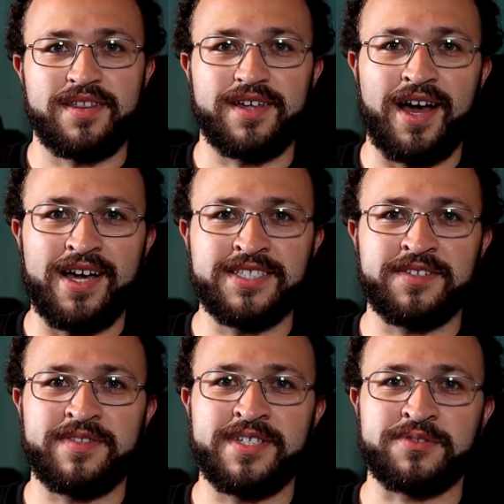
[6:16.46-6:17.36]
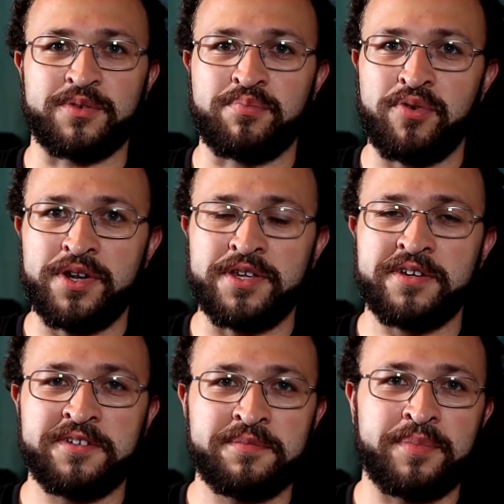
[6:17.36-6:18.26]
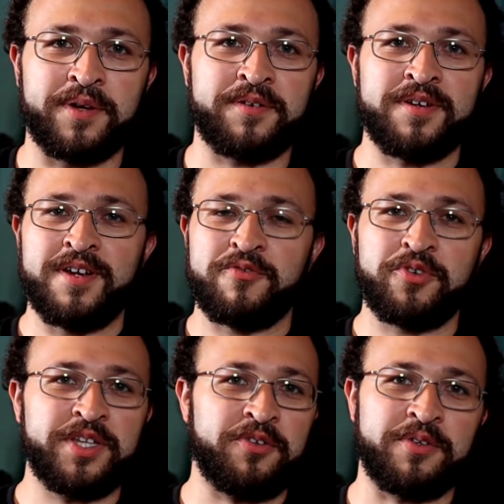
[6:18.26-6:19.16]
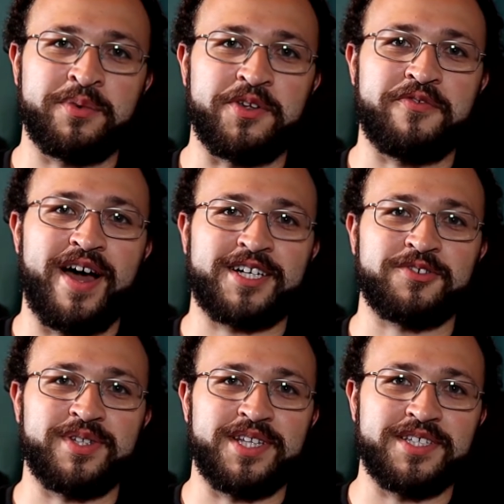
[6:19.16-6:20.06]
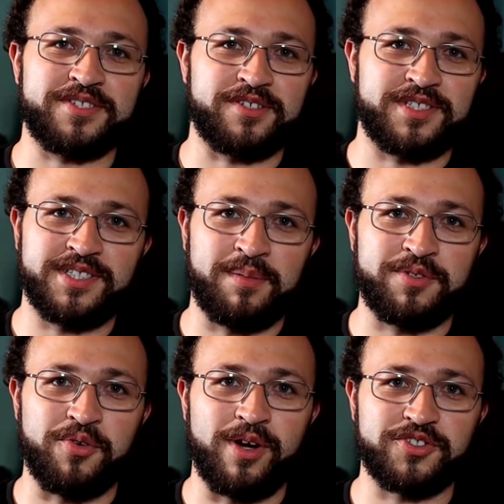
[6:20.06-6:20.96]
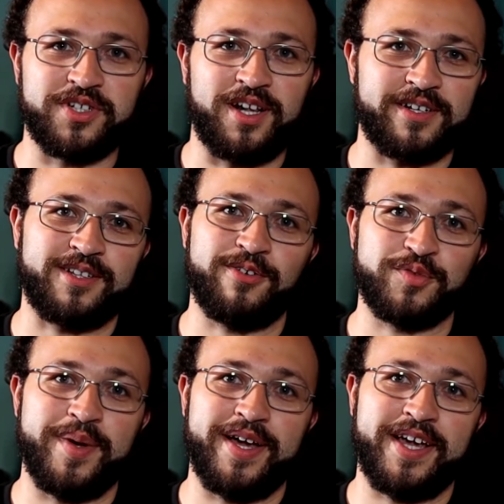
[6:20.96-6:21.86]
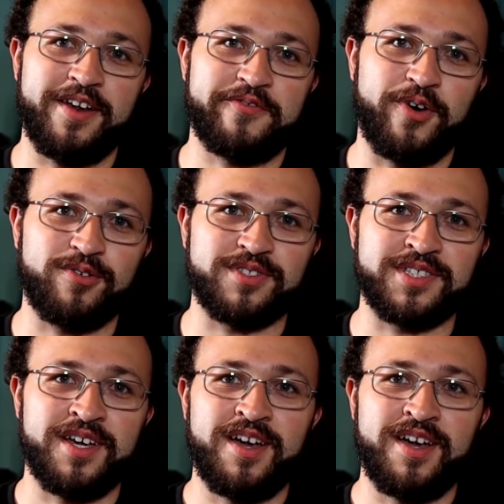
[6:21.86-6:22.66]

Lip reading: The highs of these were pretty good, but really only when you factor in that these are sub $200 closed-back headphones.